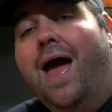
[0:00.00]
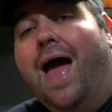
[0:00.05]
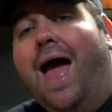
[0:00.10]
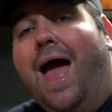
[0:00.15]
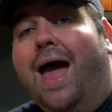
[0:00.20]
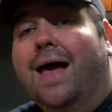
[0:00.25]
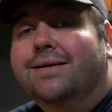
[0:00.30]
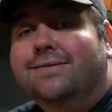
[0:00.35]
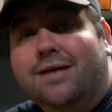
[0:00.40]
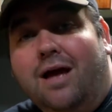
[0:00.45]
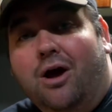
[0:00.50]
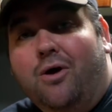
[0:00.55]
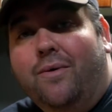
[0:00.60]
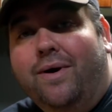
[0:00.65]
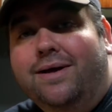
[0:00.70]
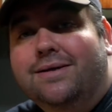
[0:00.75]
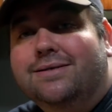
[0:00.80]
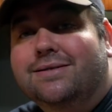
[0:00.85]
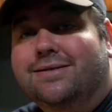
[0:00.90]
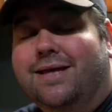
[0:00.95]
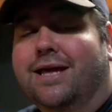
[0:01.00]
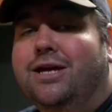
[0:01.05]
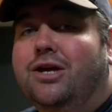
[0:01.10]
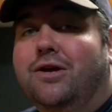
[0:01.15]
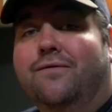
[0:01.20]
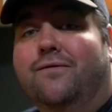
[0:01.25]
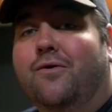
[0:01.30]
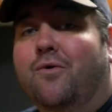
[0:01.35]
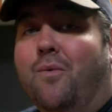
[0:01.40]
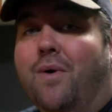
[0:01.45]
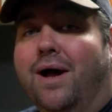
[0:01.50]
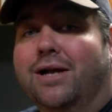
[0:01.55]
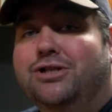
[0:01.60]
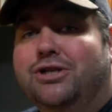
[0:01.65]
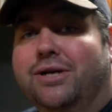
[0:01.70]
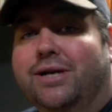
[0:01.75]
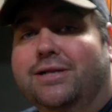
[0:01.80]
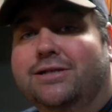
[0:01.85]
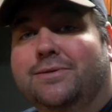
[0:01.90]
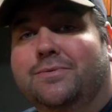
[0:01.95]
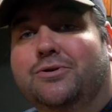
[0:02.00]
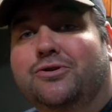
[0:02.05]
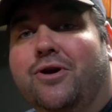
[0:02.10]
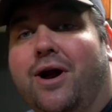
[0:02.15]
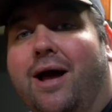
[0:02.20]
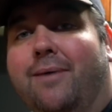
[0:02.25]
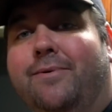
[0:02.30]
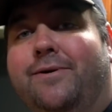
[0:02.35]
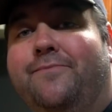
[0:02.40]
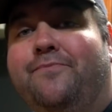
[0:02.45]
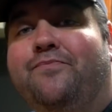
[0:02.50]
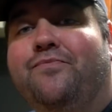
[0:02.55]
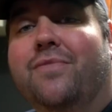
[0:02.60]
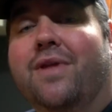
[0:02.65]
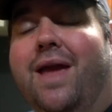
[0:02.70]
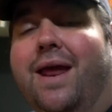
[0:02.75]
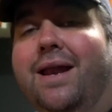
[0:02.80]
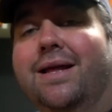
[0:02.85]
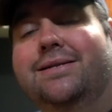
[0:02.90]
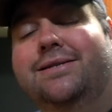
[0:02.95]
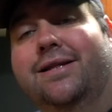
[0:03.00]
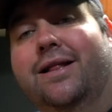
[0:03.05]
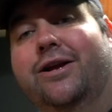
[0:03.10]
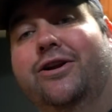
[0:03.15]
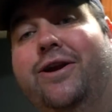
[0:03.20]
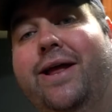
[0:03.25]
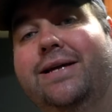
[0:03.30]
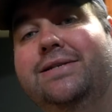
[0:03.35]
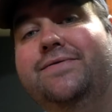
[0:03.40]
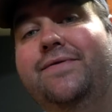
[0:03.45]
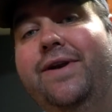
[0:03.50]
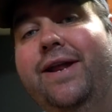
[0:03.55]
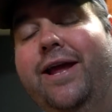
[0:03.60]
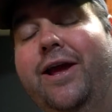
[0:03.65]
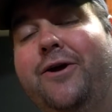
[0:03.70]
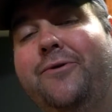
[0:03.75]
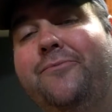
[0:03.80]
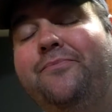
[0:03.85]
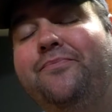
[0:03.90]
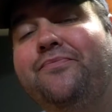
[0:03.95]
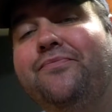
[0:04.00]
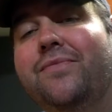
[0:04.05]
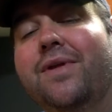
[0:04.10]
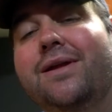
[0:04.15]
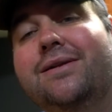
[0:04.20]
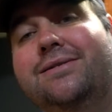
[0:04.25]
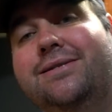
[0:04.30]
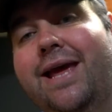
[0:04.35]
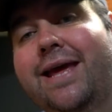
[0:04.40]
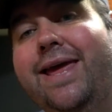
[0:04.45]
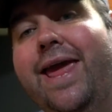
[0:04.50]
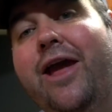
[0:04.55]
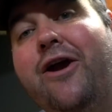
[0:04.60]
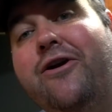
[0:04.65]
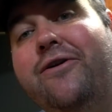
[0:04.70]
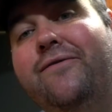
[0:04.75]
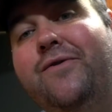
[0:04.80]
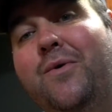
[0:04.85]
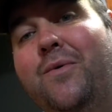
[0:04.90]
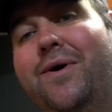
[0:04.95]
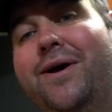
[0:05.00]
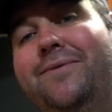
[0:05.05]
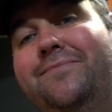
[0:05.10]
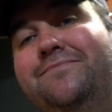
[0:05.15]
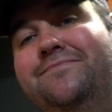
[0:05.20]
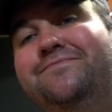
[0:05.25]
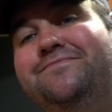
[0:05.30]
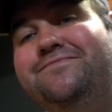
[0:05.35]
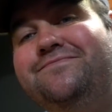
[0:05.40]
As always, thank you for watching and subscribing. And until our next video, take care, everyone.